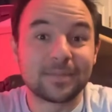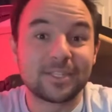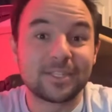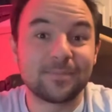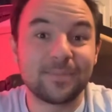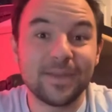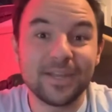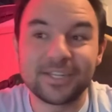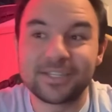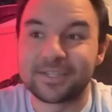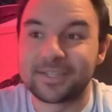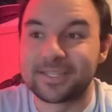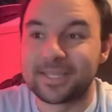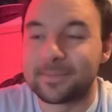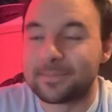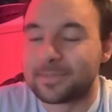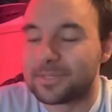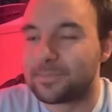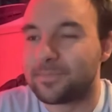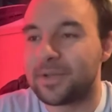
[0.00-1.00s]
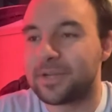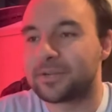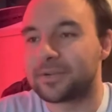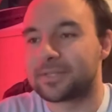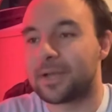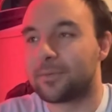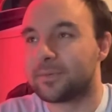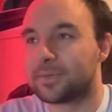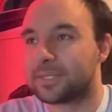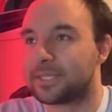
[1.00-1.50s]
speechless. I'm
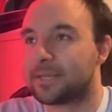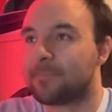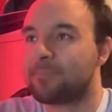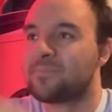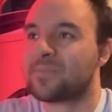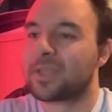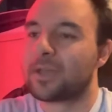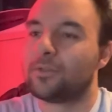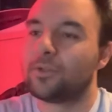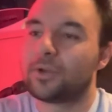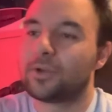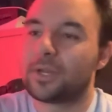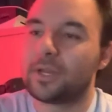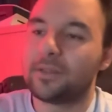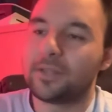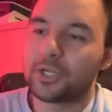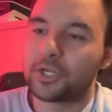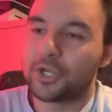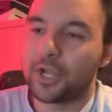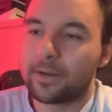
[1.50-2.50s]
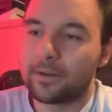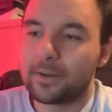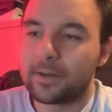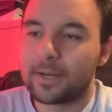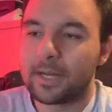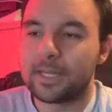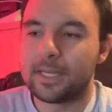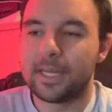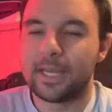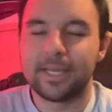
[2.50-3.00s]
speechless. I was looking at the channel
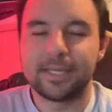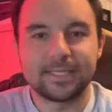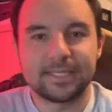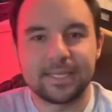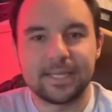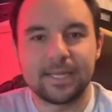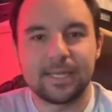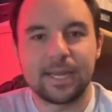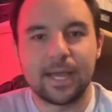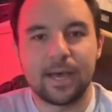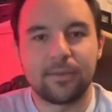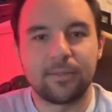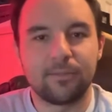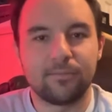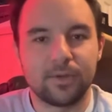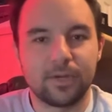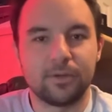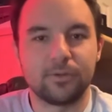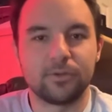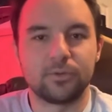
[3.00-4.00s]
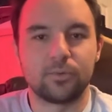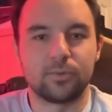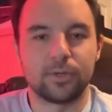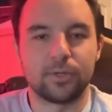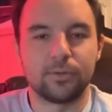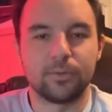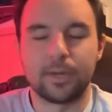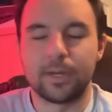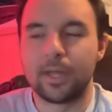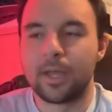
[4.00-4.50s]
today, seeing how the videos were
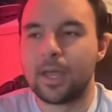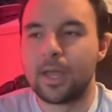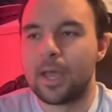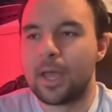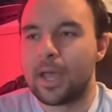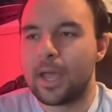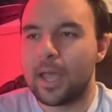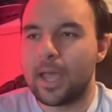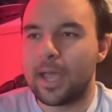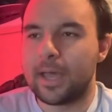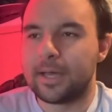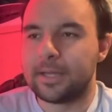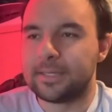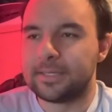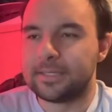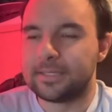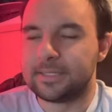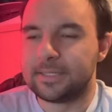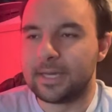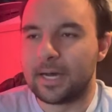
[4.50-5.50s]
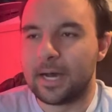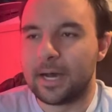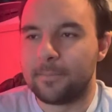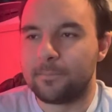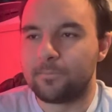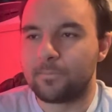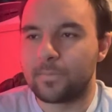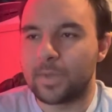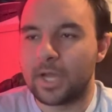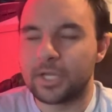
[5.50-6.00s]
doing, and
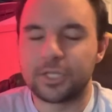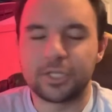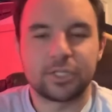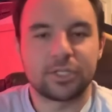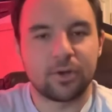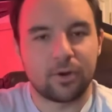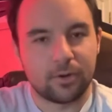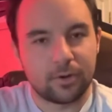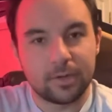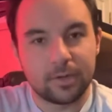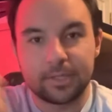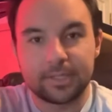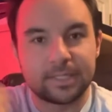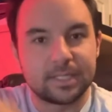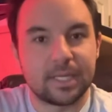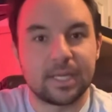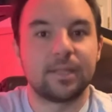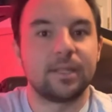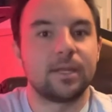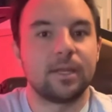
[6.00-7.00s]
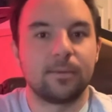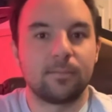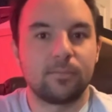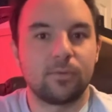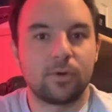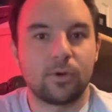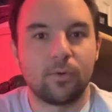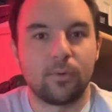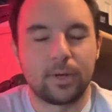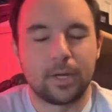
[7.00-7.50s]
um, I just started seeing the
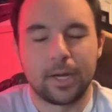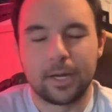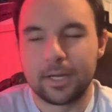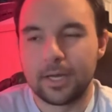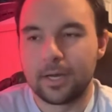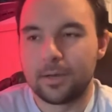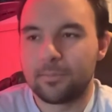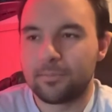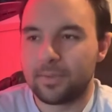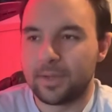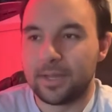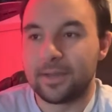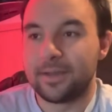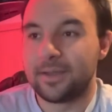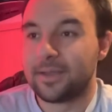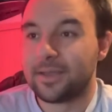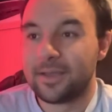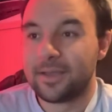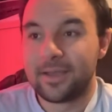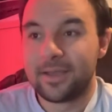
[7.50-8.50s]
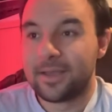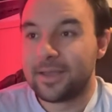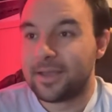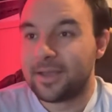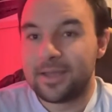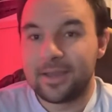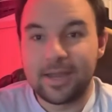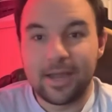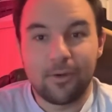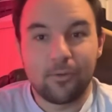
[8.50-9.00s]
number going on up, and
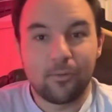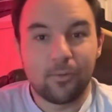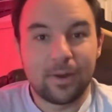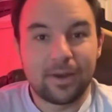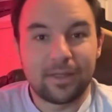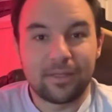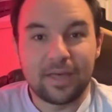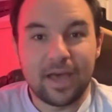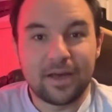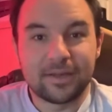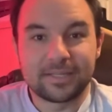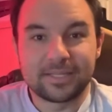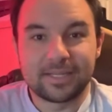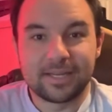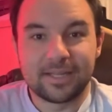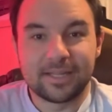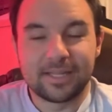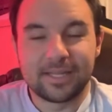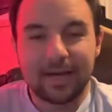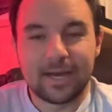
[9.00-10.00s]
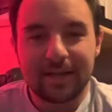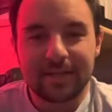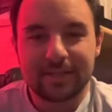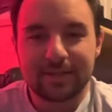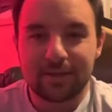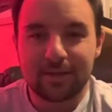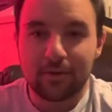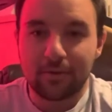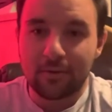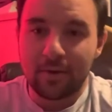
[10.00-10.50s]
now we're at a thousand on the dot.
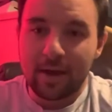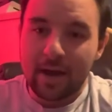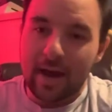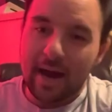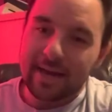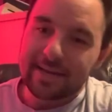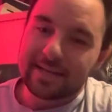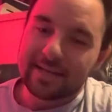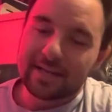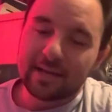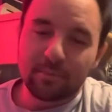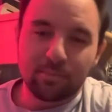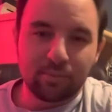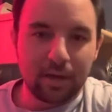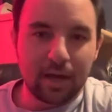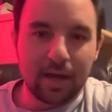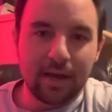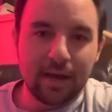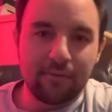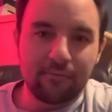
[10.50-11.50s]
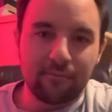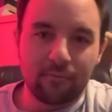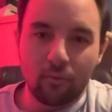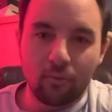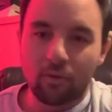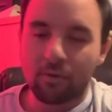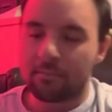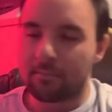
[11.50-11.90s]
So I did apply for